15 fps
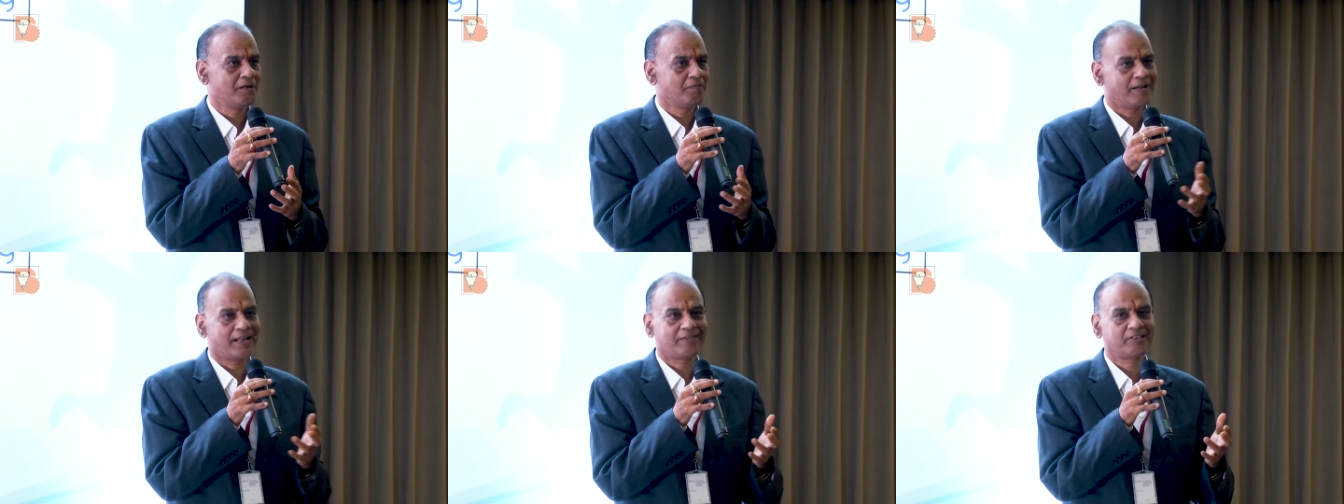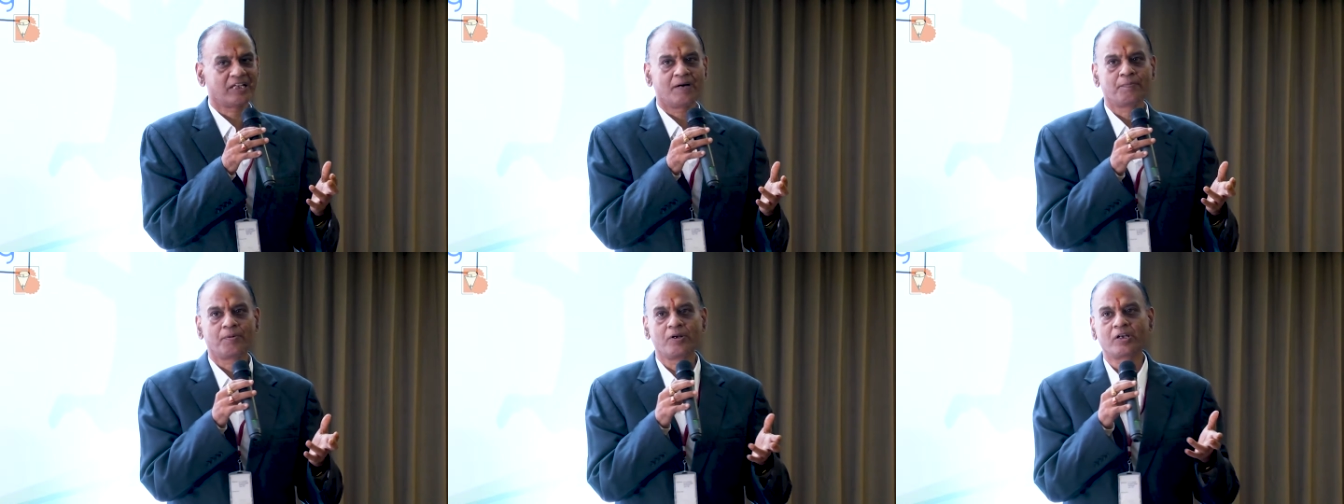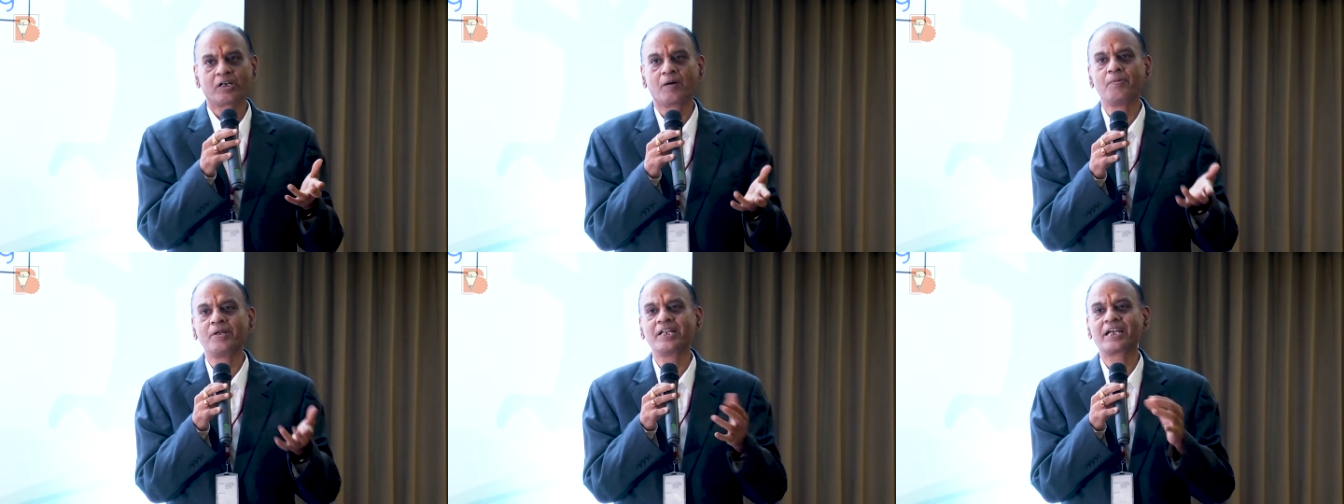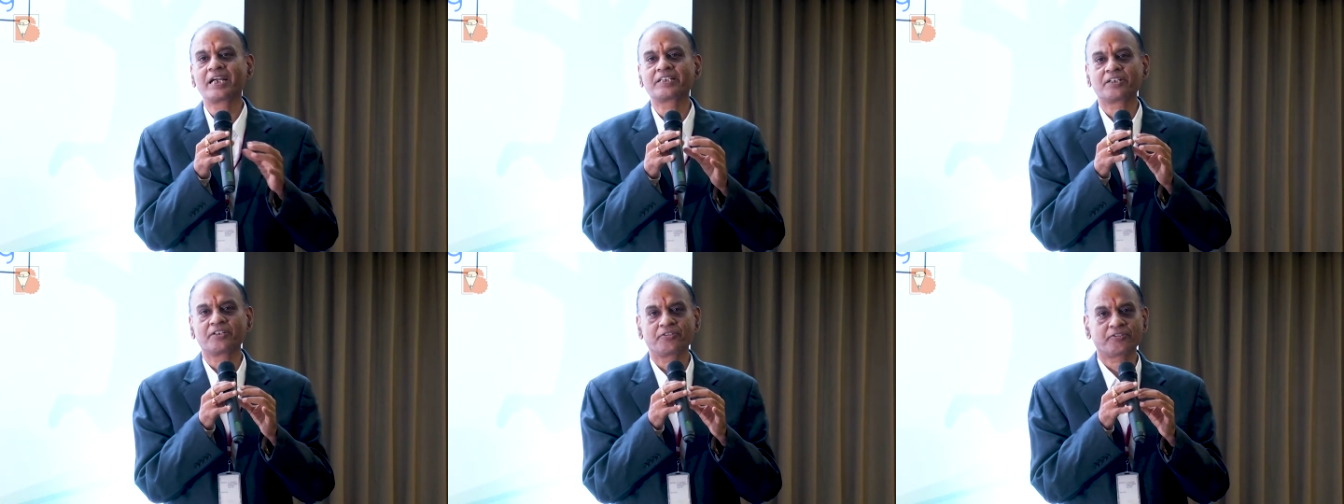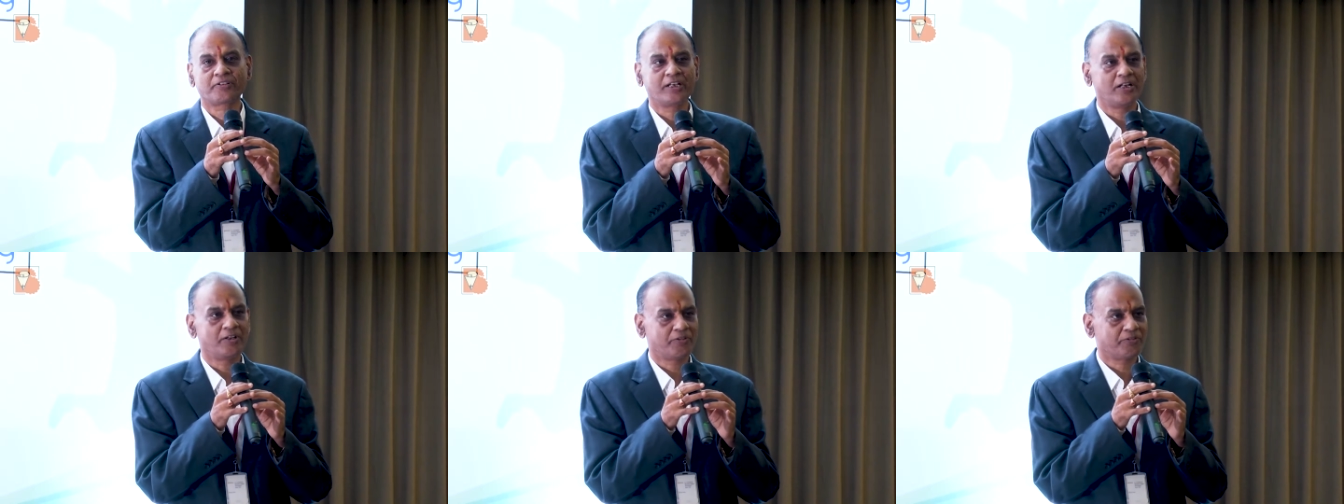For example, communication
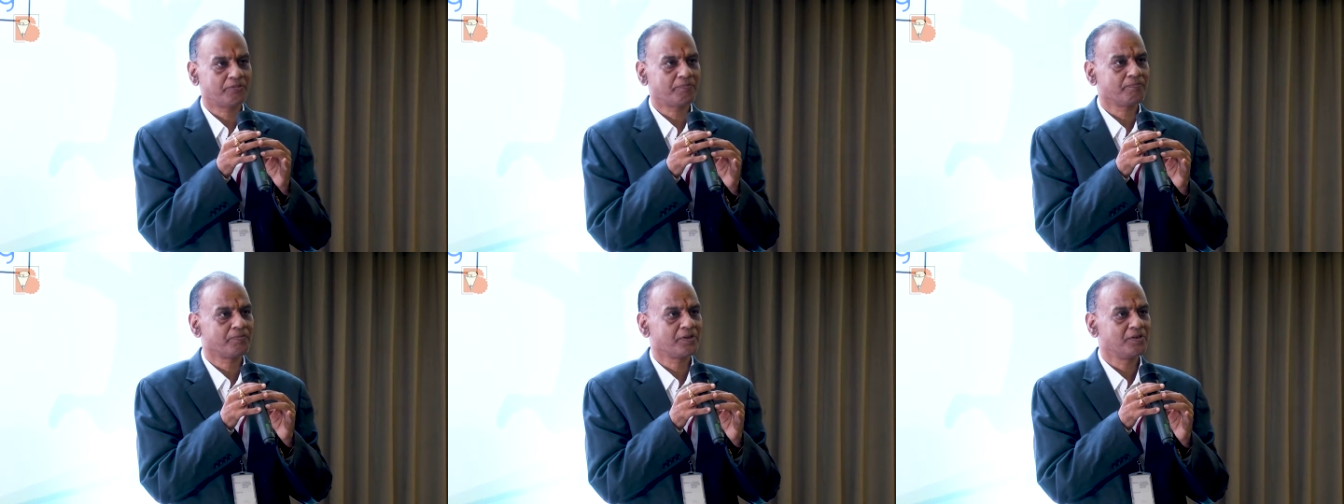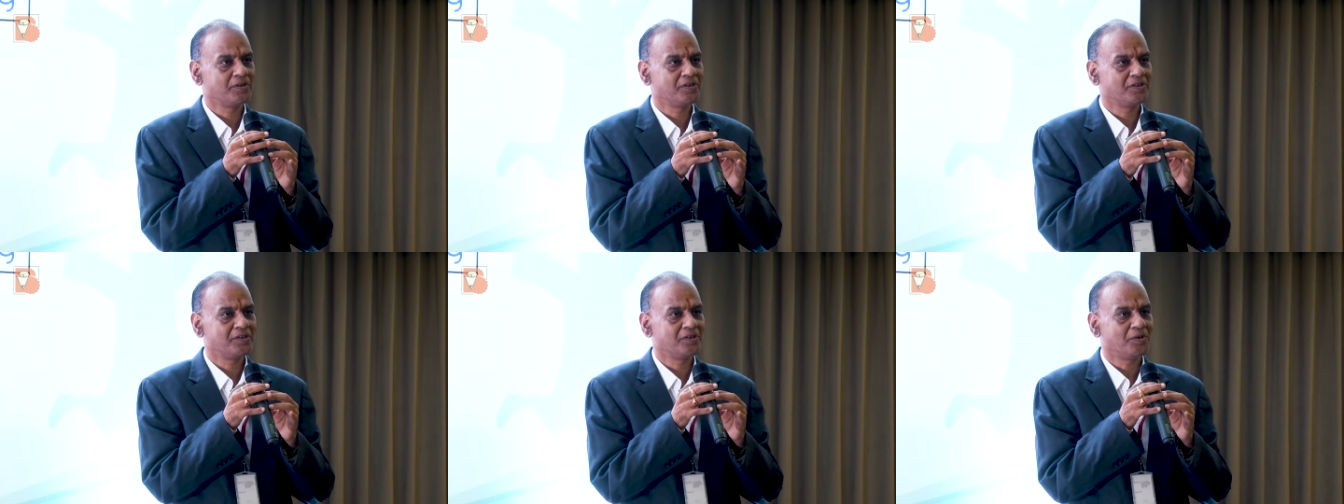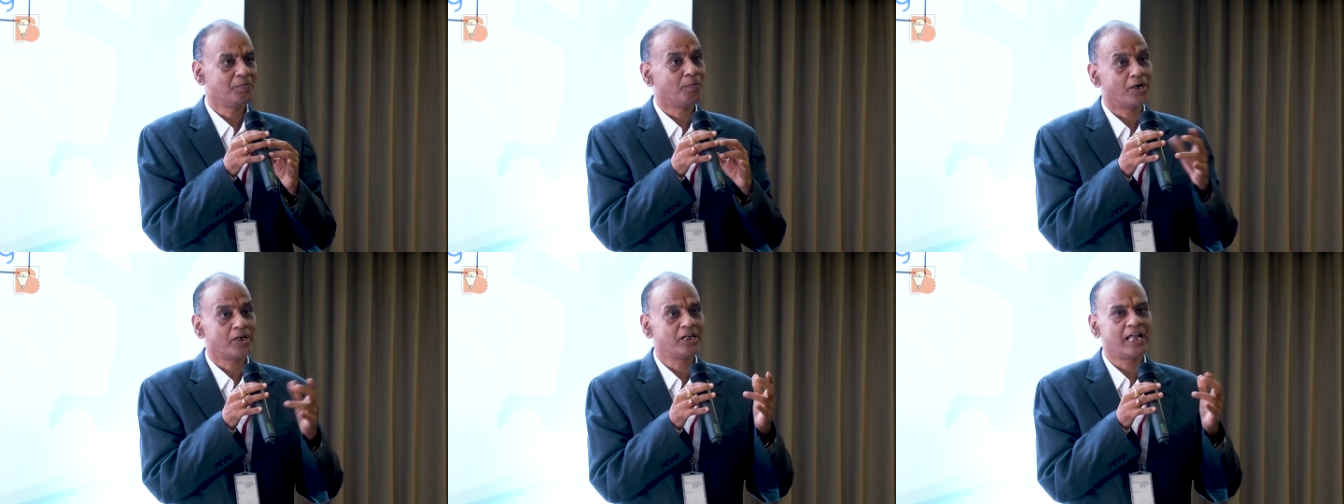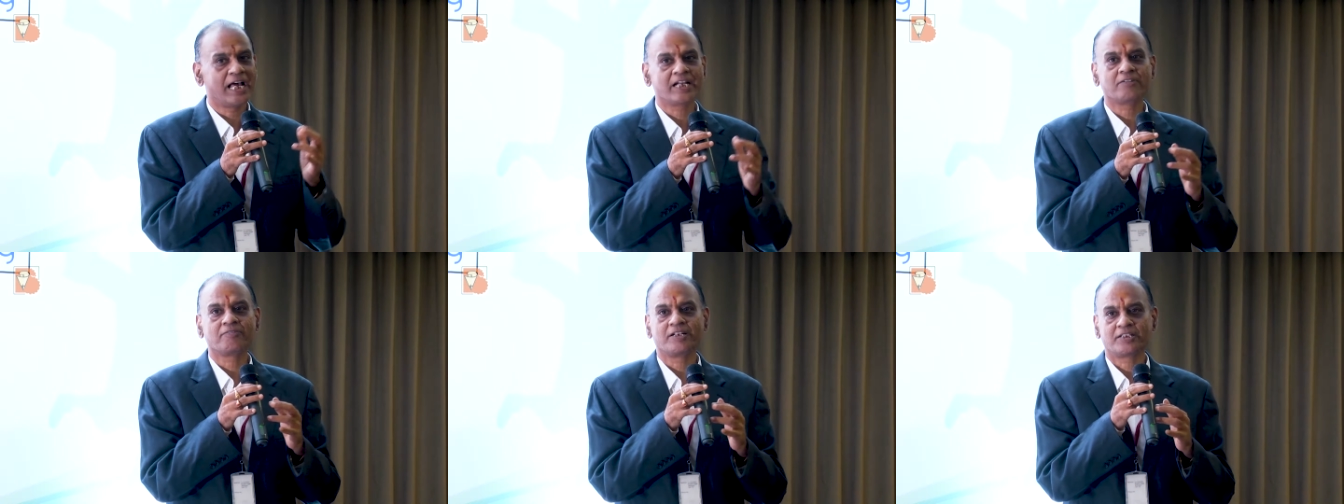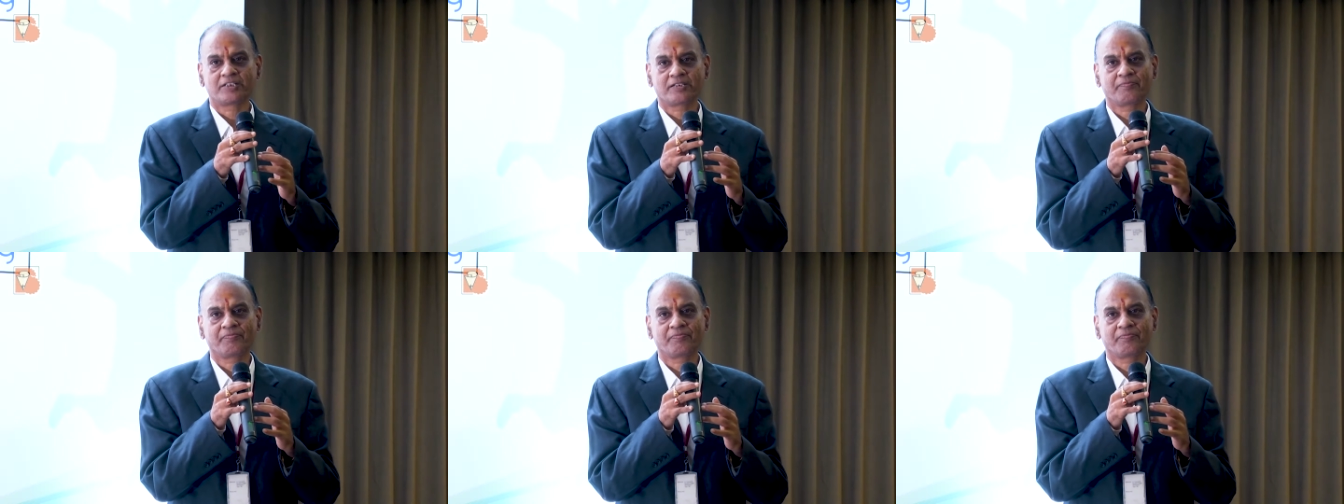skills, body language,